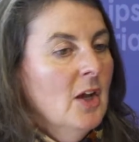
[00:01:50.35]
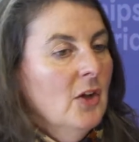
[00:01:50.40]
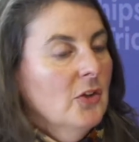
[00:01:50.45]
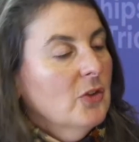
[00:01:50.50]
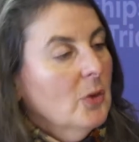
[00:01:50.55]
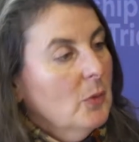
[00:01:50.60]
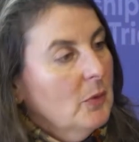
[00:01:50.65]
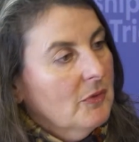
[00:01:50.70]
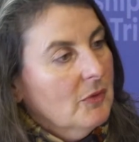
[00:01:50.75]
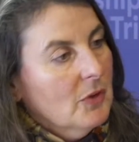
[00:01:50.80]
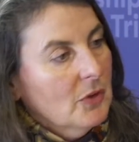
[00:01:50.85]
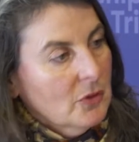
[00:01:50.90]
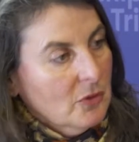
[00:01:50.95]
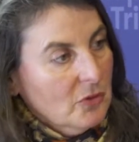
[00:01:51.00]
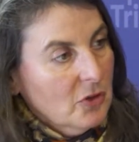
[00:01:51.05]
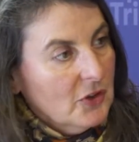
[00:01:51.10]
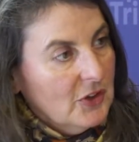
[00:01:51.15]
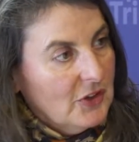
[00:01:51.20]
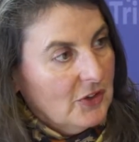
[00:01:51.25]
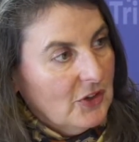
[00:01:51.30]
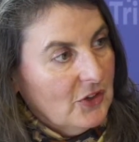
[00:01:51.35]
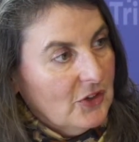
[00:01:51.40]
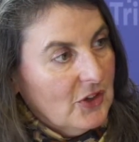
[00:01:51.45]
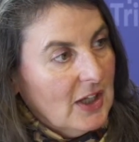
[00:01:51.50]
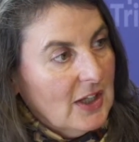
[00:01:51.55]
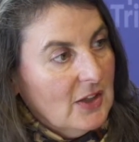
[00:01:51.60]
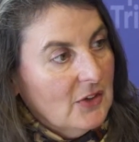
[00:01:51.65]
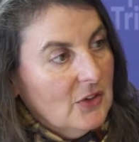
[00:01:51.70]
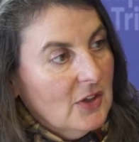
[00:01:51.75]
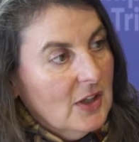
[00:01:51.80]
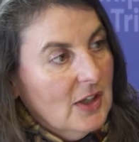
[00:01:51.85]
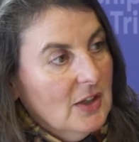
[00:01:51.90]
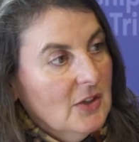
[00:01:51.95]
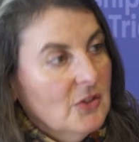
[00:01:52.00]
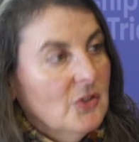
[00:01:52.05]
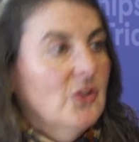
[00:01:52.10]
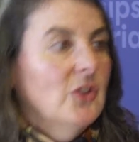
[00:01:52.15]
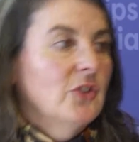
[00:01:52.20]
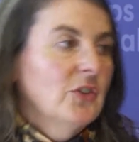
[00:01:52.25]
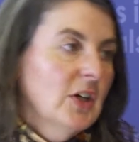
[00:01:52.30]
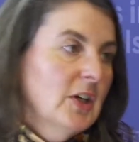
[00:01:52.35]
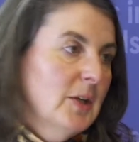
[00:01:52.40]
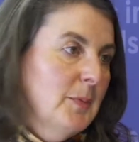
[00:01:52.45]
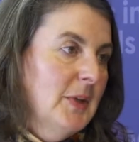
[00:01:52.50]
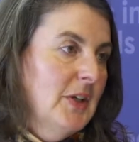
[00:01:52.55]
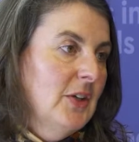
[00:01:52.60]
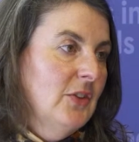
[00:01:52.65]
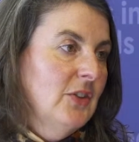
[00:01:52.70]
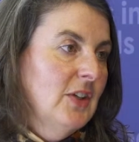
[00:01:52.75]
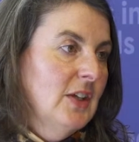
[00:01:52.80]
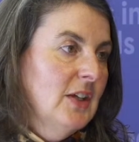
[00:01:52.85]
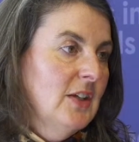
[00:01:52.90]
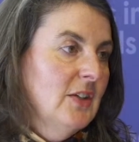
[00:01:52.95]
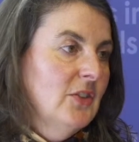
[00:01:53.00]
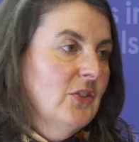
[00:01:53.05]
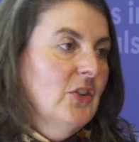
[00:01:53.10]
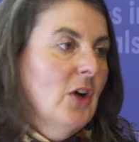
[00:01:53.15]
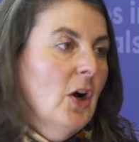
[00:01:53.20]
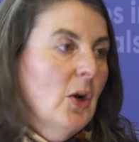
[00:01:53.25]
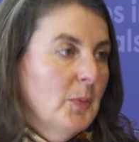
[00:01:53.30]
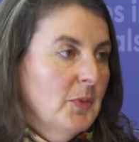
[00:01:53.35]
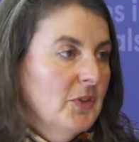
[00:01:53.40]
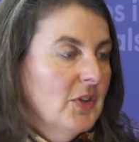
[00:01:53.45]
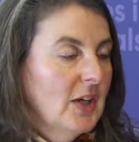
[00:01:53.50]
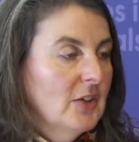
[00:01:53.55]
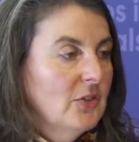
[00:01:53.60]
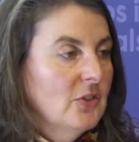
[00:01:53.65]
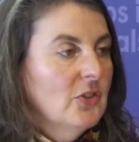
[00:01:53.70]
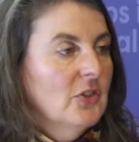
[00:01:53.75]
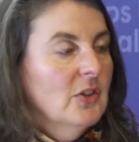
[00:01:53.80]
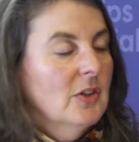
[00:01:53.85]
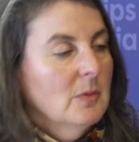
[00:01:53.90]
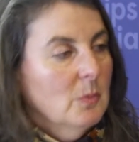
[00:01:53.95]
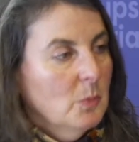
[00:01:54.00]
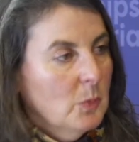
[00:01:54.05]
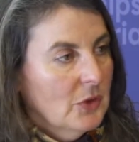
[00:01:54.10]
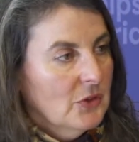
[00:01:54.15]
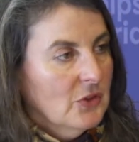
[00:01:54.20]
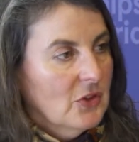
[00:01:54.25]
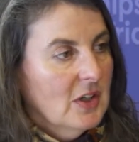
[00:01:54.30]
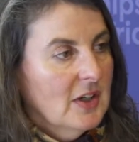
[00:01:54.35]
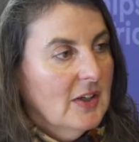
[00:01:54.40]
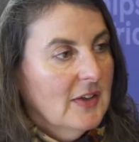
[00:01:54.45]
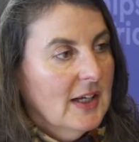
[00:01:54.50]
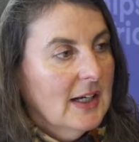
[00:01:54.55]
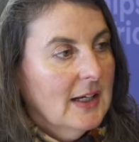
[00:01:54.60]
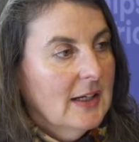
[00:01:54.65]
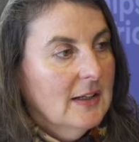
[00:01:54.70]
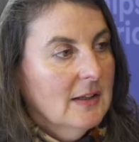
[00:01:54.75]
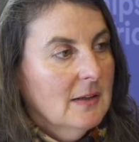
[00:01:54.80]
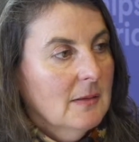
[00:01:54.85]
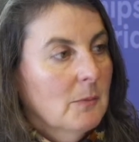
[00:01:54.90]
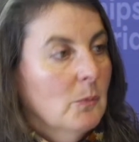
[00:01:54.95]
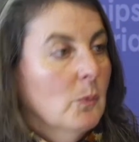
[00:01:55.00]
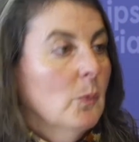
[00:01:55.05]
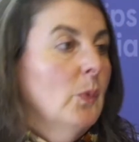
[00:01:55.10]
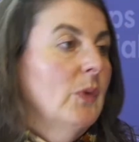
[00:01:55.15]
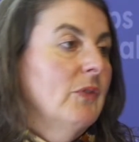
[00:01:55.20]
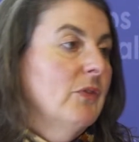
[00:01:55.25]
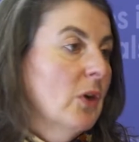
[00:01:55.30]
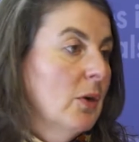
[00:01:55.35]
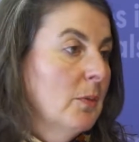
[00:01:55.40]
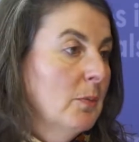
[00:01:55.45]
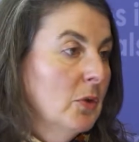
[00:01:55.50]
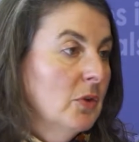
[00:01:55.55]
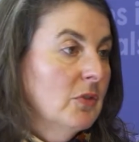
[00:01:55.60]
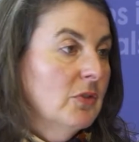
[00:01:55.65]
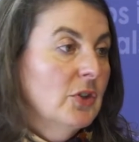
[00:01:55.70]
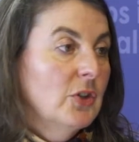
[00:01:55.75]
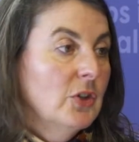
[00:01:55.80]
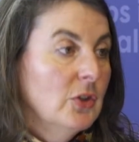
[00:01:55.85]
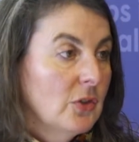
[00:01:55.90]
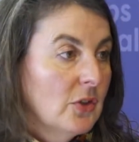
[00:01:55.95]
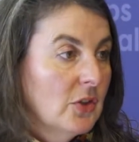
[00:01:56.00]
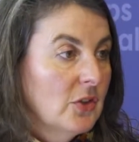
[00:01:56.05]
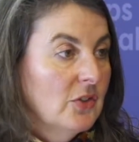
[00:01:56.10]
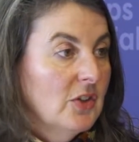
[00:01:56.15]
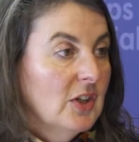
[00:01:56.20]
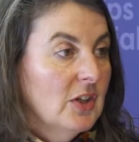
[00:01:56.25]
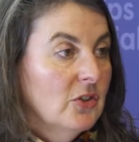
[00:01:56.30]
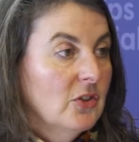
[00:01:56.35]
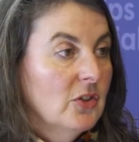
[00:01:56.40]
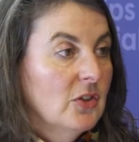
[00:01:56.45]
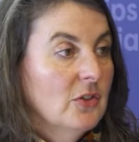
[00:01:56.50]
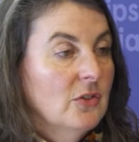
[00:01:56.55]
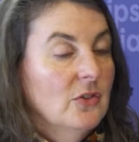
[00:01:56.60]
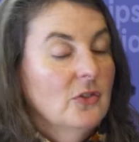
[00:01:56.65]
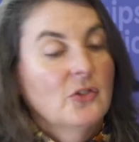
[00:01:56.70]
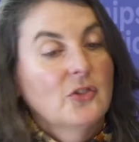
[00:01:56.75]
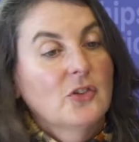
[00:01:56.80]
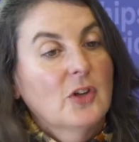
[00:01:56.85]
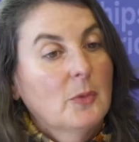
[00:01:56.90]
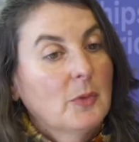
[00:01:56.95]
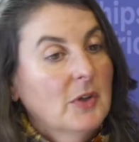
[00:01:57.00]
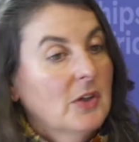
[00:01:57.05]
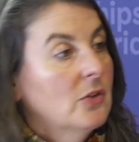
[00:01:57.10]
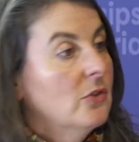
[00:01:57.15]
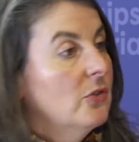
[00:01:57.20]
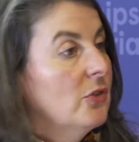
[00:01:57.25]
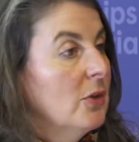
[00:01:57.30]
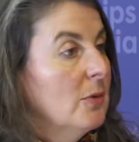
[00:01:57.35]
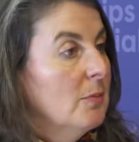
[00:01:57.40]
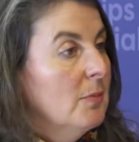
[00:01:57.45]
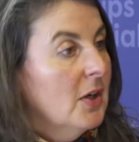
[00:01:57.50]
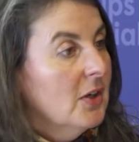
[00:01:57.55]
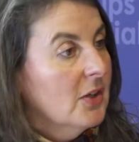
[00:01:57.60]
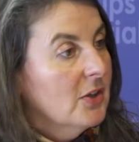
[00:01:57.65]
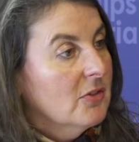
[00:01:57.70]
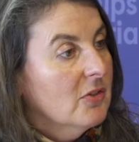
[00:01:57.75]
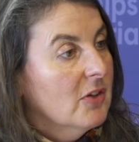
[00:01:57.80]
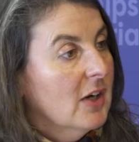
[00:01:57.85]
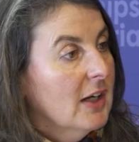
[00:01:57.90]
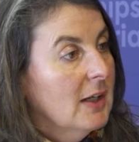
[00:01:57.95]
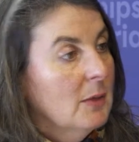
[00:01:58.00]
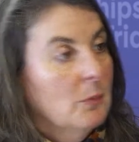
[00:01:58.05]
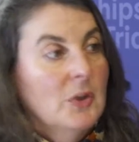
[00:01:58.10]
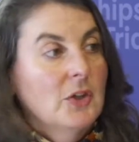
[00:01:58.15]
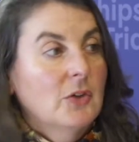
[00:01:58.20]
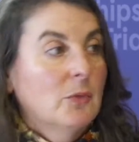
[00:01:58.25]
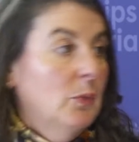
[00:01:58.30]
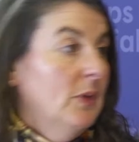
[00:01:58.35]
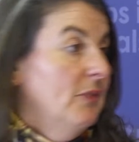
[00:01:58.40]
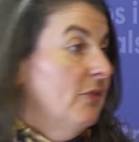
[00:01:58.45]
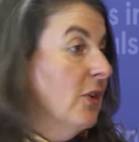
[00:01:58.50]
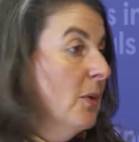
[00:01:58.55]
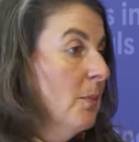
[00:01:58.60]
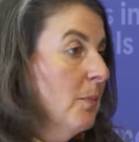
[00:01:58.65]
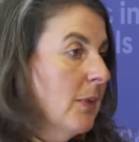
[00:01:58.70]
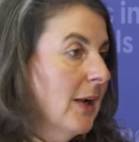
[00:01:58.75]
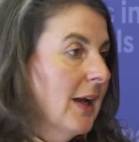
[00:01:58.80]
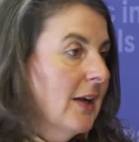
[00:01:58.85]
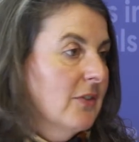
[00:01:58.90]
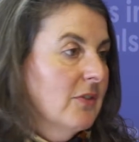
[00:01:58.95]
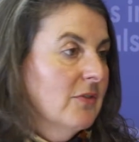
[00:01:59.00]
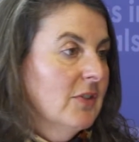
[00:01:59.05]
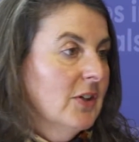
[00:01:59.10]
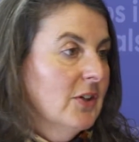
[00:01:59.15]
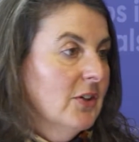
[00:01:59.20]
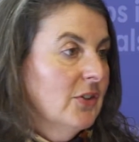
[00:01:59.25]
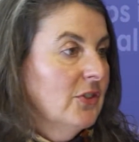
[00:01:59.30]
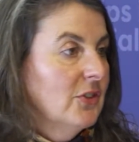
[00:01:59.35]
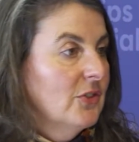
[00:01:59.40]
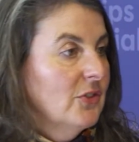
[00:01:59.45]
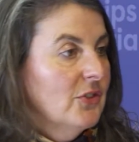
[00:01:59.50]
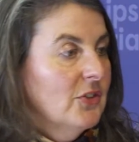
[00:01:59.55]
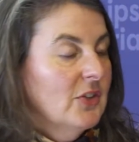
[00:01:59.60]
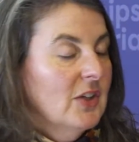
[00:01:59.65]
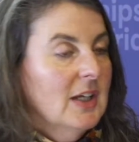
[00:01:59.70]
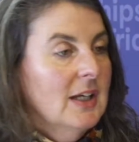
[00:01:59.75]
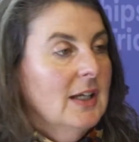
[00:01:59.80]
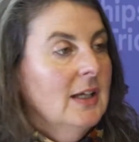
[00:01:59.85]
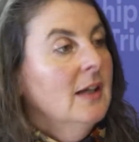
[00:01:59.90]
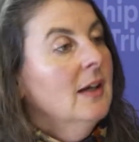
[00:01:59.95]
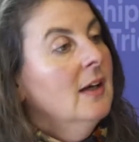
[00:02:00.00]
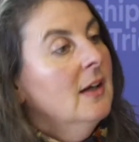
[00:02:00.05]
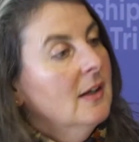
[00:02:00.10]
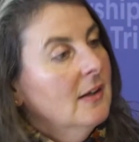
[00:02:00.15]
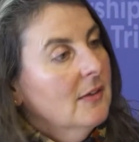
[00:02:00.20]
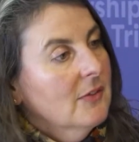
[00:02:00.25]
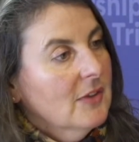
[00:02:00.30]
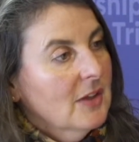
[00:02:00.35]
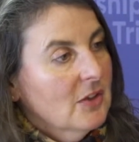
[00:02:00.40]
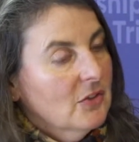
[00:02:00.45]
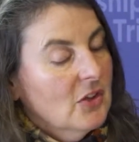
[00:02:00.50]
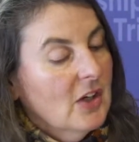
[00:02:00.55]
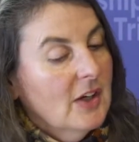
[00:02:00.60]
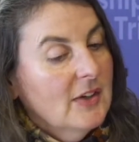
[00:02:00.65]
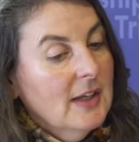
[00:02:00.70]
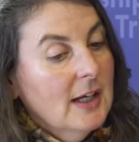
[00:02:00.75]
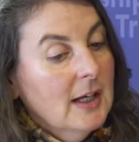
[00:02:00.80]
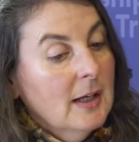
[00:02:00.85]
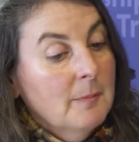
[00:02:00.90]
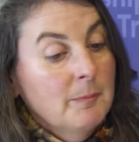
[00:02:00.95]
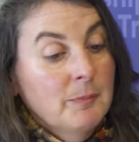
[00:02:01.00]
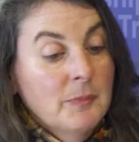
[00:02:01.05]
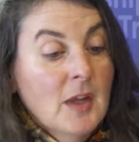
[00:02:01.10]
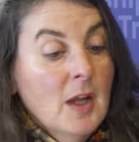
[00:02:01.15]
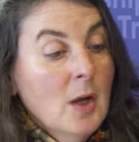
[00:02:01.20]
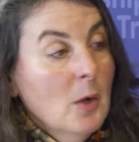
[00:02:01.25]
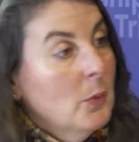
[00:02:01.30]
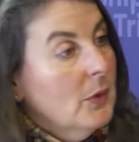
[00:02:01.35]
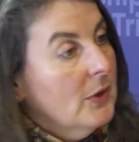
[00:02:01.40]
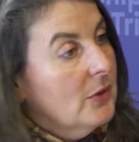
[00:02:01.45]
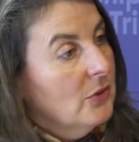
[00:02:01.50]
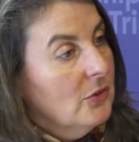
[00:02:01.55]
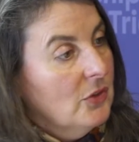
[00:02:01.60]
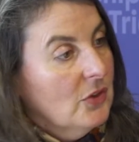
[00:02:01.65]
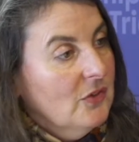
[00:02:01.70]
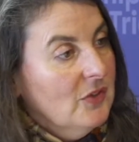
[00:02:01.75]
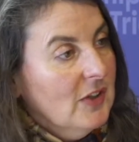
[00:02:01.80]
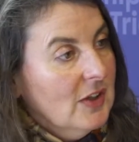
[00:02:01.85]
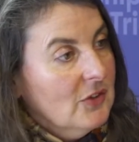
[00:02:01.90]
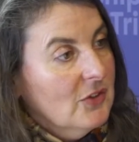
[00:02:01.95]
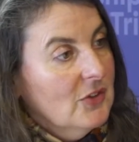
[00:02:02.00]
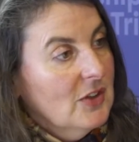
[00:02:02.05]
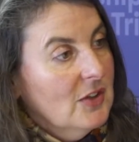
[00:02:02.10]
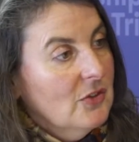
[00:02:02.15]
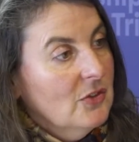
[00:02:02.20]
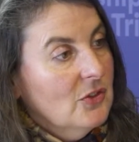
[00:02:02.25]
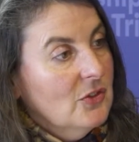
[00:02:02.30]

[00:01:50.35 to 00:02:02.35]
So we've got the chronic diseases, the diabetes, hypertension, ones like that. We've got more acute conditions, so we can do migraine, we've done bladder urgency, things like that. We can do vaccine